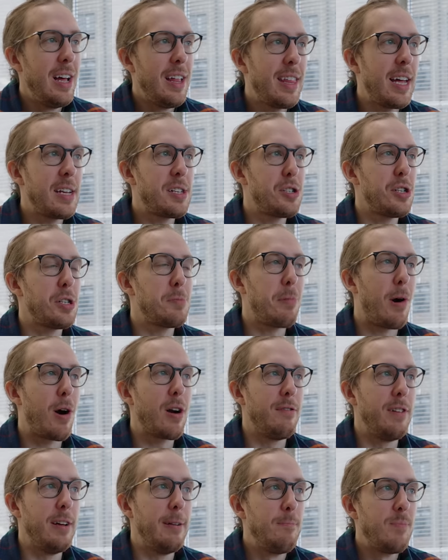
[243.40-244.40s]
that's just part
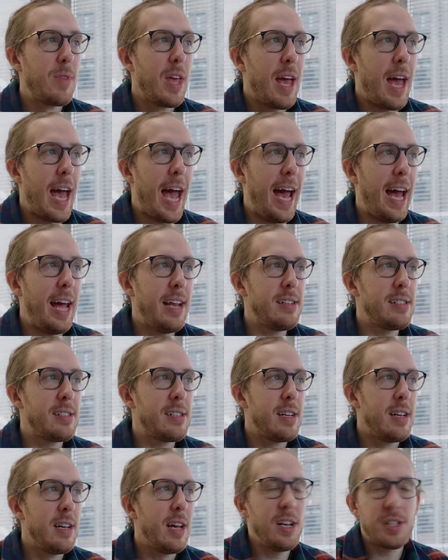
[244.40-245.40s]
of it. And
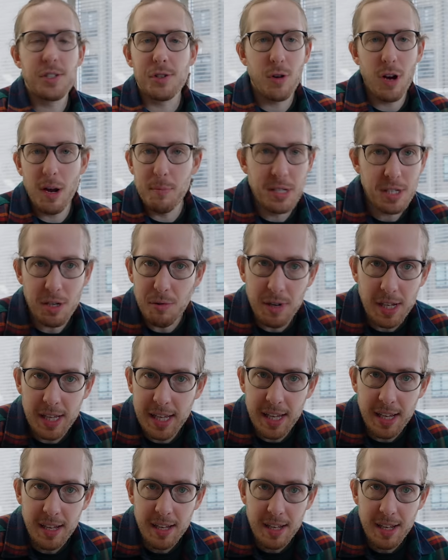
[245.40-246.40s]
Instagram isn't
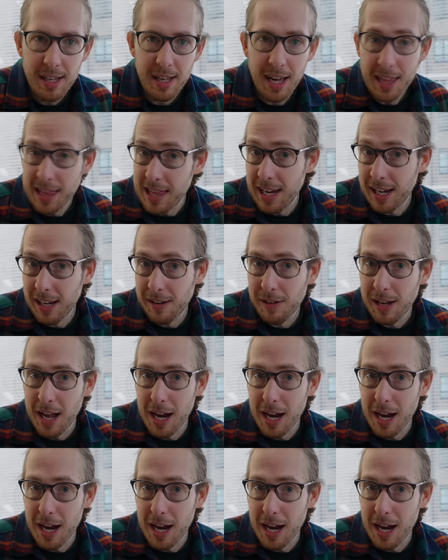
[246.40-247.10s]
really a thing